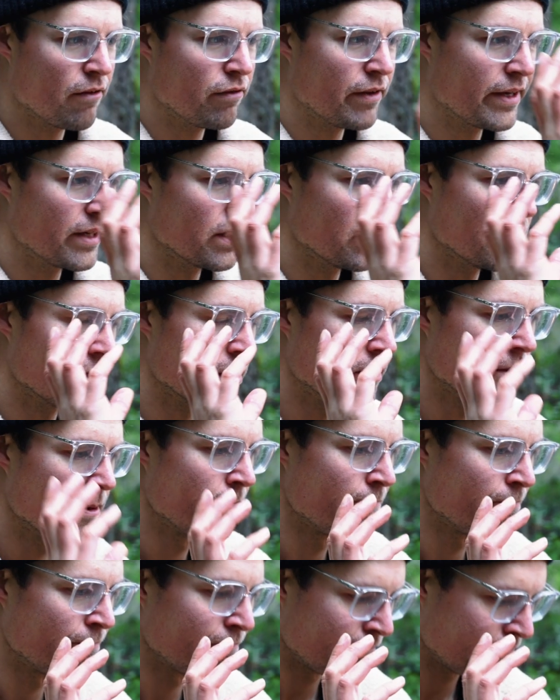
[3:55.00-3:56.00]
like a
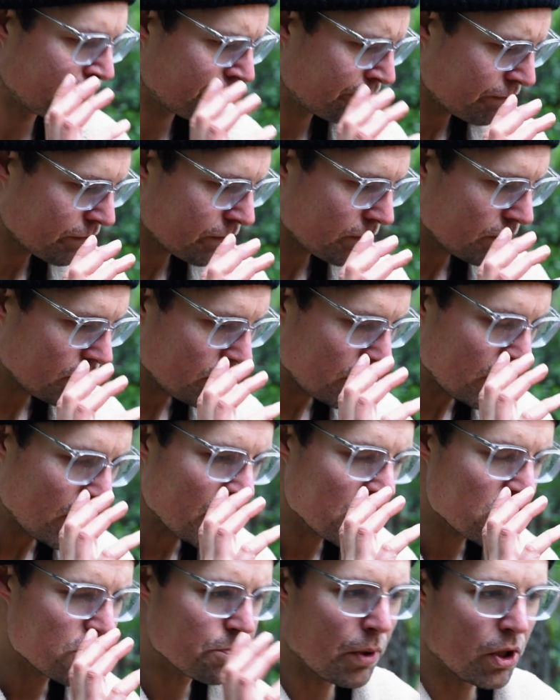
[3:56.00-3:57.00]

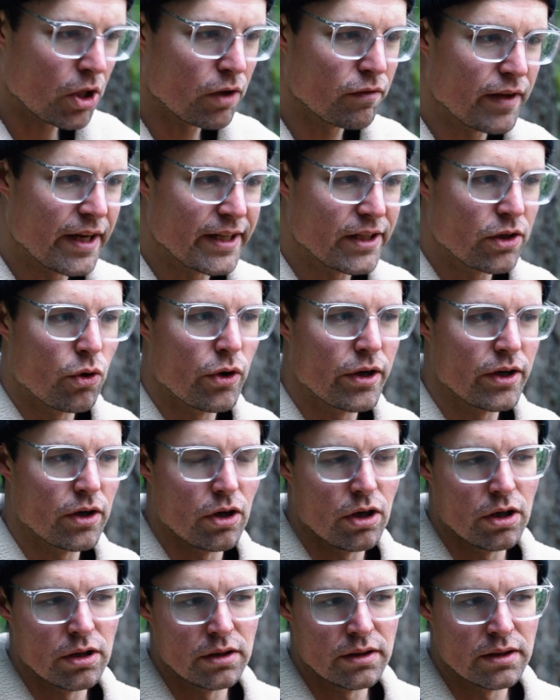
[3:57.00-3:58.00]
spot of light going
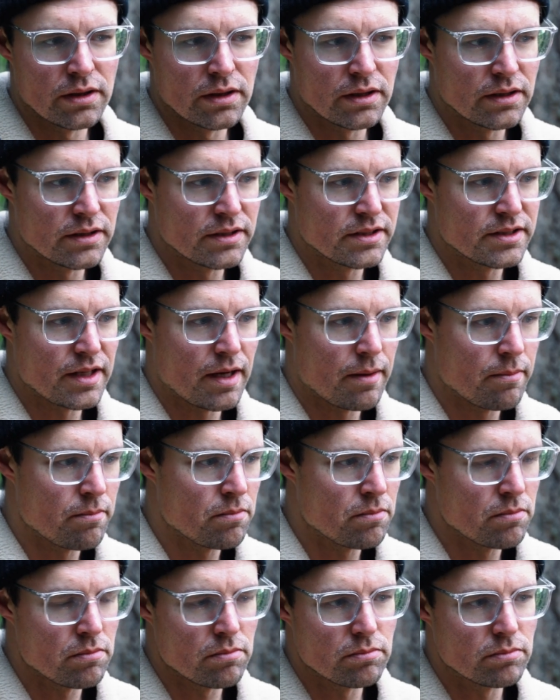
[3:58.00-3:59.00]
on
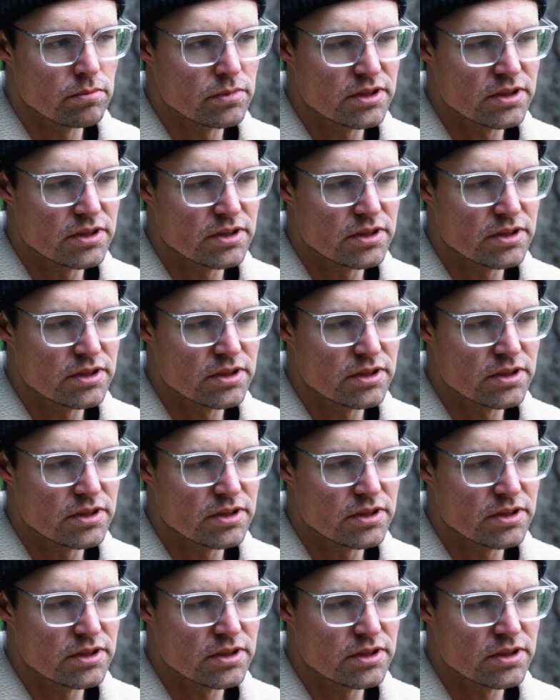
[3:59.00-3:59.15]
some